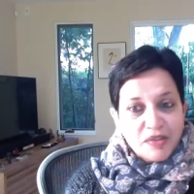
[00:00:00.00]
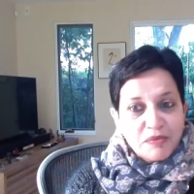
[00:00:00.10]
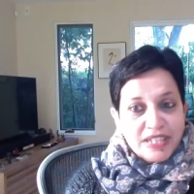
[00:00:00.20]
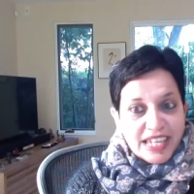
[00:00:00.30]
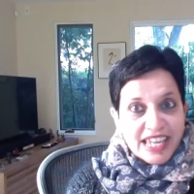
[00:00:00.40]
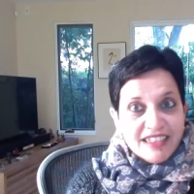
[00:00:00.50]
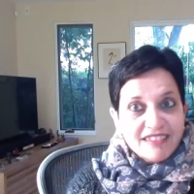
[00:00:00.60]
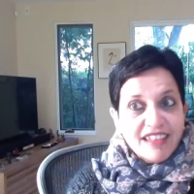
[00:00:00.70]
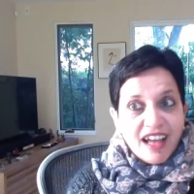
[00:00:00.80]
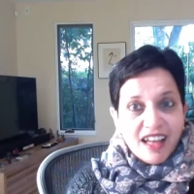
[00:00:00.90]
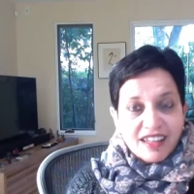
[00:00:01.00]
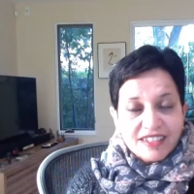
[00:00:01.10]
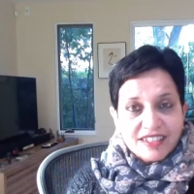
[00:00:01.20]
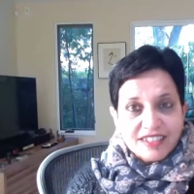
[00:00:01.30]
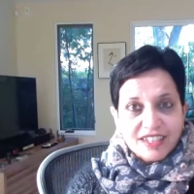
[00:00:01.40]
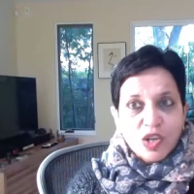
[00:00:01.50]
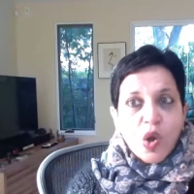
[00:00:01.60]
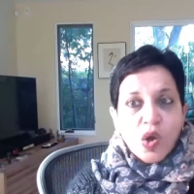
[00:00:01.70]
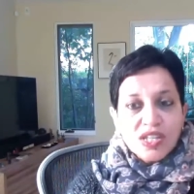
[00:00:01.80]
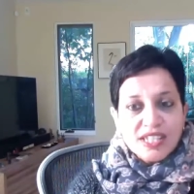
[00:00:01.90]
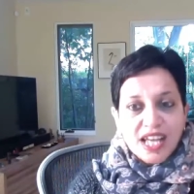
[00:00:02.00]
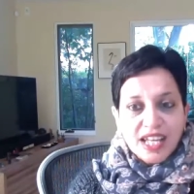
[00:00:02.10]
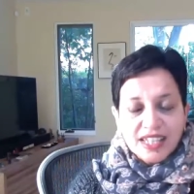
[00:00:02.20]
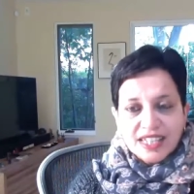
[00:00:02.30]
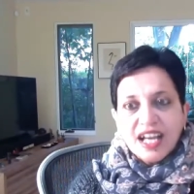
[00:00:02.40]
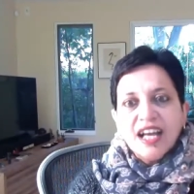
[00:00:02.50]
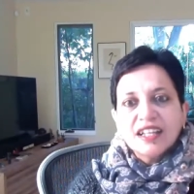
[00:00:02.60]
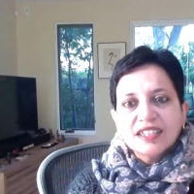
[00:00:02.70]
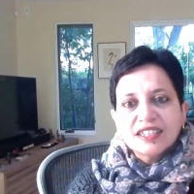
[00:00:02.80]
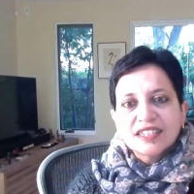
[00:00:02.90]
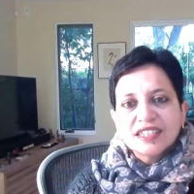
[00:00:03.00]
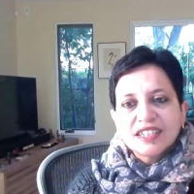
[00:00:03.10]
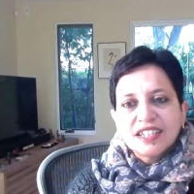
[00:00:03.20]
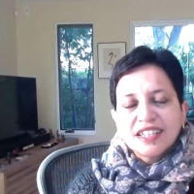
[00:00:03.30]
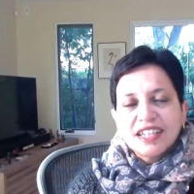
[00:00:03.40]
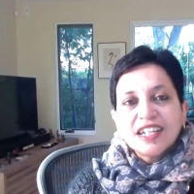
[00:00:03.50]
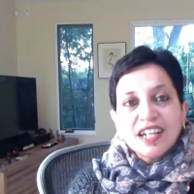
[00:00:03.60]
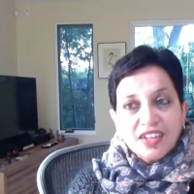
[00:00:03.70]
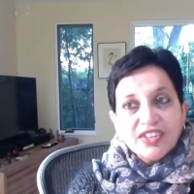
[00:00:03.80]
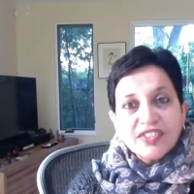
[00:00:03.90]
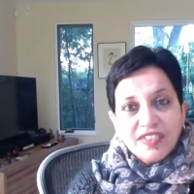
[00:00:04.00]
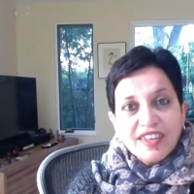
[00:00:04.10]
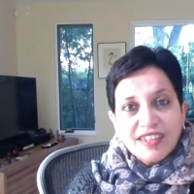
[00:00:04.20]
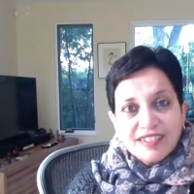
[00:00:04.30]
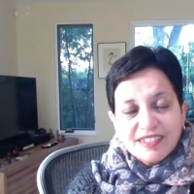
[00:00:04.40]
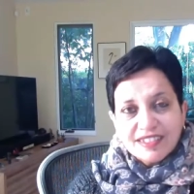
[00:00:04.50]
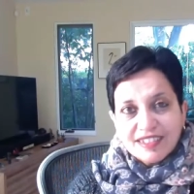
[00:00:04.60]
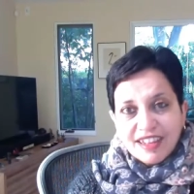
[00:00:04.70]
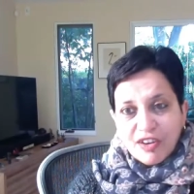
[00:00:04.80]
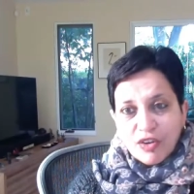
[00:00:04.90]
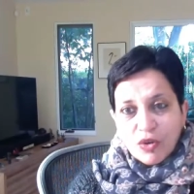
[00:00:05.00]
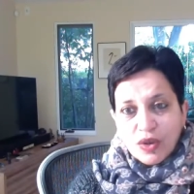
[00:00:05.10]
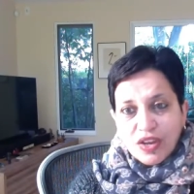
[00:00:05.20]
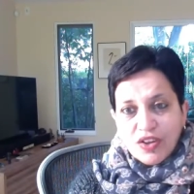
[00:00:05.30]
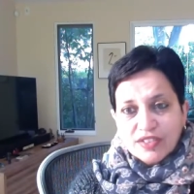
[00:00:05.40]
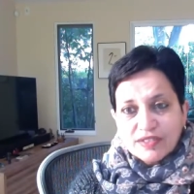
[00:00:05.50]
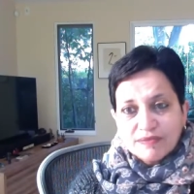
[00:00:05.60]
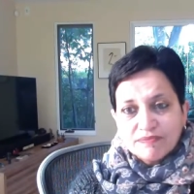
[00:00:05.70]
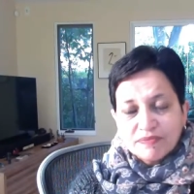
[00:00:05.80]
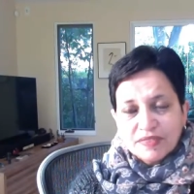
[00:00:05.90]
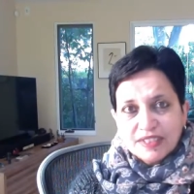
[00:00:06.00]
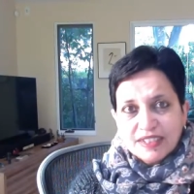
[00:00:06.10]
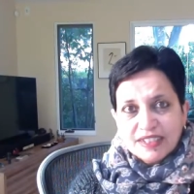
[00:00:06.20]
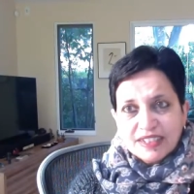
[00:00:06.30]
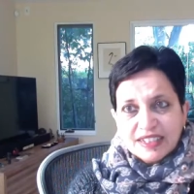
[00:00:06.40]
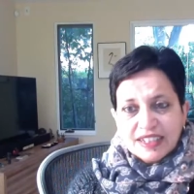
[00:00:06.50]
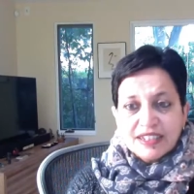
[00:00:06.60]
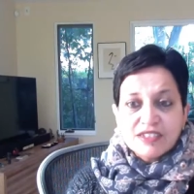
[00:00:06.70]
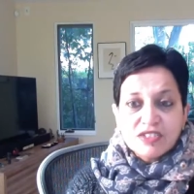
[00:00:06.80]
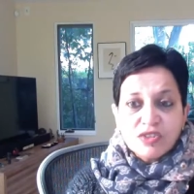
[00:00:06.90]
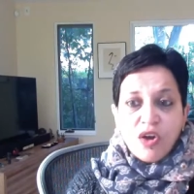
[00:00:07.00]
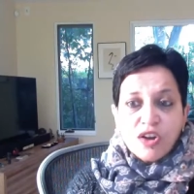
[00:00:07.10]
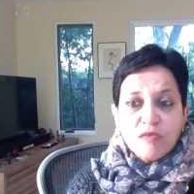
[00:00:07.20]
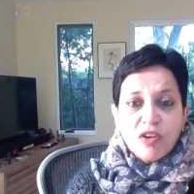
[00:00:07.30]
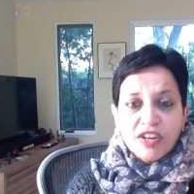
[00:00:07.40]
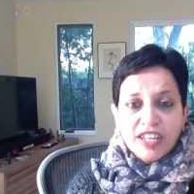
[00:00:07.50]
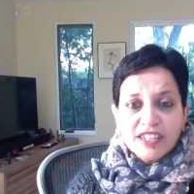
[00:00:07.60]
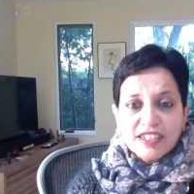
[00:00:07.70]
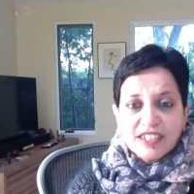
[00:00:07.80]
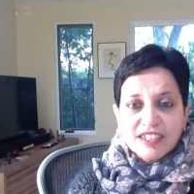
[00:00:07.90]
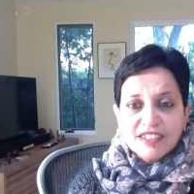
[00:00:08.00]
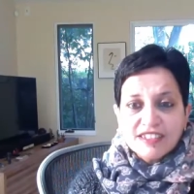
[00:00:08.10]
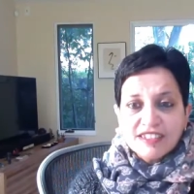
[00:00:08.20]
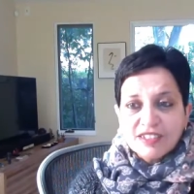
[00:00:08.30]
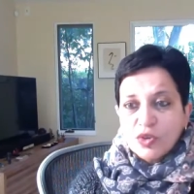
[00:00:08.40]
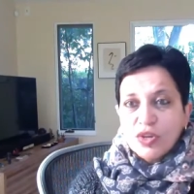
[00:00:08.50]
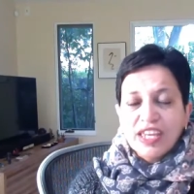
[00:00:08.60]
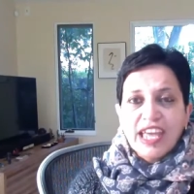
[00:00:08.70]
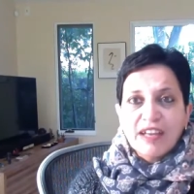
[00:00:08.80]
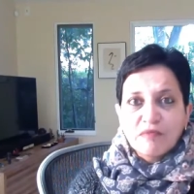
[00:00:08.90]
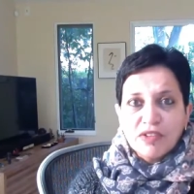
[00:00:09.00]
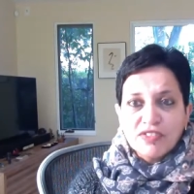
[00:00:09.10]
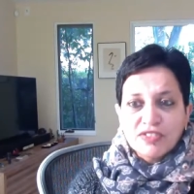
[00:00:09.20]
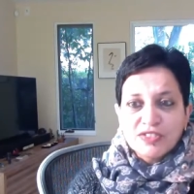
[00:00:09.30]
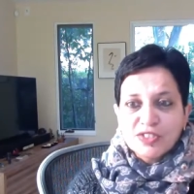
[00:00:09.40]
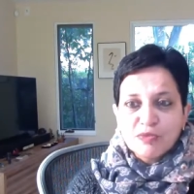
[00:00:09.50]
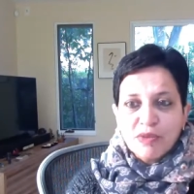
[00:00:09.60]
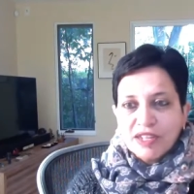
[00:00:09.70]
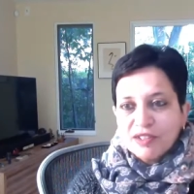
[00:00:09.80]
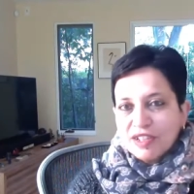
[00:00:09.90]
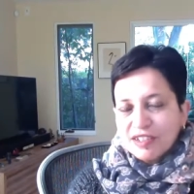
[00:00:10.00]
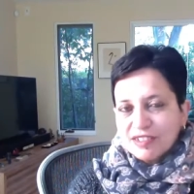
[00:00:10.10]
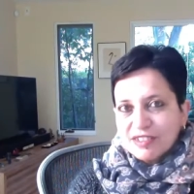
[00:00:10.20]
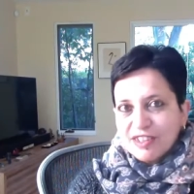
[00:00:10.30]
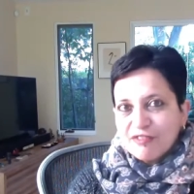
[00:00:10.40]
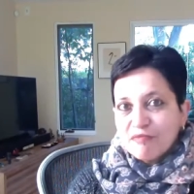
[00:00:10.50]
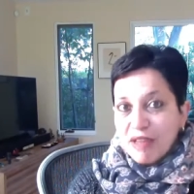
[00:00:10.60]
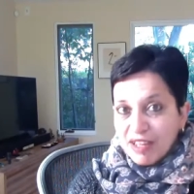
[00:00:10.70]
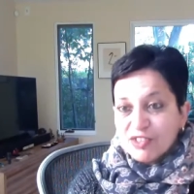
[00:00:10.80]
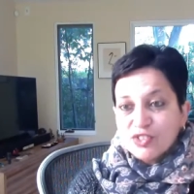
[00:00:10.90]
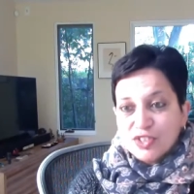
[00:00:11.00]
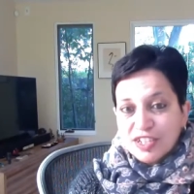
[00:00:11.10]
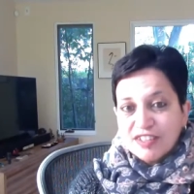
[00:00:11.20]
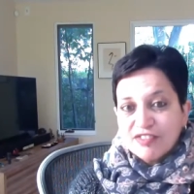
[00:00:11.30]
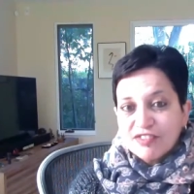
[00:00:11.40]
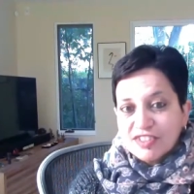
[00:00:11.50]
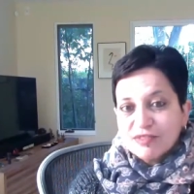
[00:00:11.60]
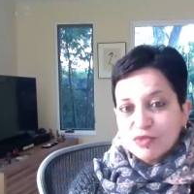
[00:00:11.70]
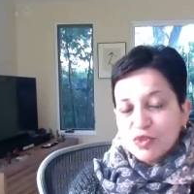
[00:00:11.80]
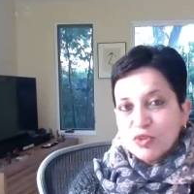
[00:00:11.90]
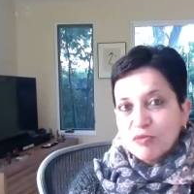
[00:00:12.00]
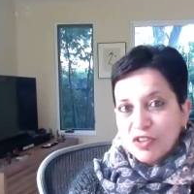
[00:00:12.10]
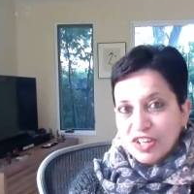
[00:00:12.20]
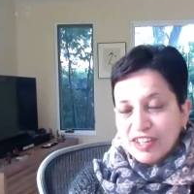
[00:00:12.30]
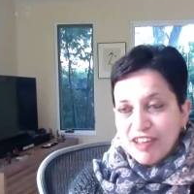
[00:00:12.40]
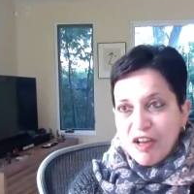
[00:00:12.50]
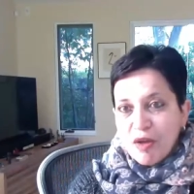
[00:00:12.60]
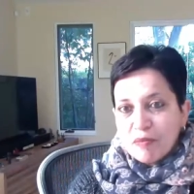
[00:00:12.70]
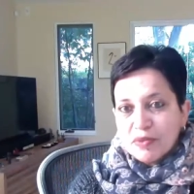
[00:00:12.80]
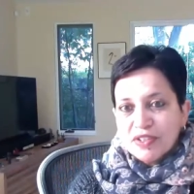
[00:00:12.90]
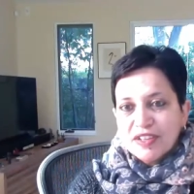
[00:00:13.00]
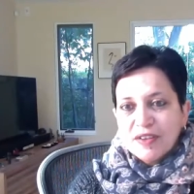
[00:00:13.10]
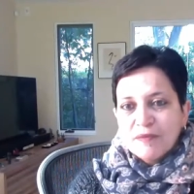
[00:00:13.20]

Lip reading: But in that, alongside that, there are other things that are going on. The stock market is going gangbusters. The speculators have managed to lift the stock market up.